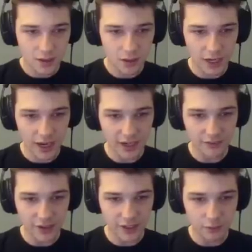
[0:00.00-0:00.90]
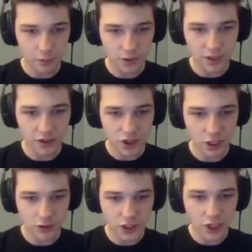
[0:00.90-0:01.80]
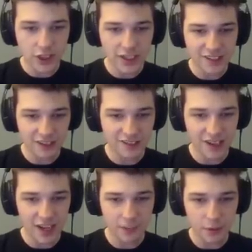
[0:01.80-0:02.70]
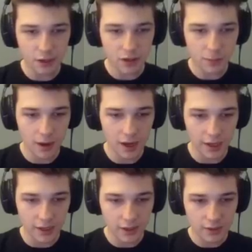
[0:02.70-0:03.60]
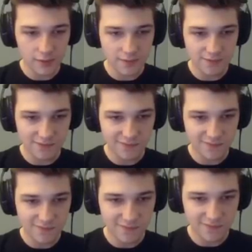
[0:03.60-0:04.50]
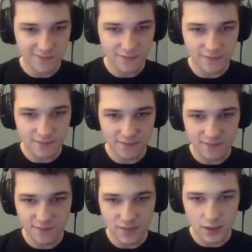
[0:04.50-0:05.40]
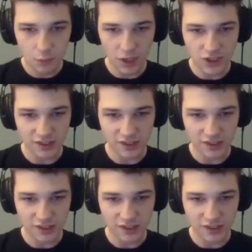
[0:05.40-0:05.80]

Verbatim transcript: okay, I gotta find. Where did okay, chill? Chill Nikki's outside, bro. Come on. Oh yeah, yeah. Chill Nikki's right. I, am okay, this. Watch this,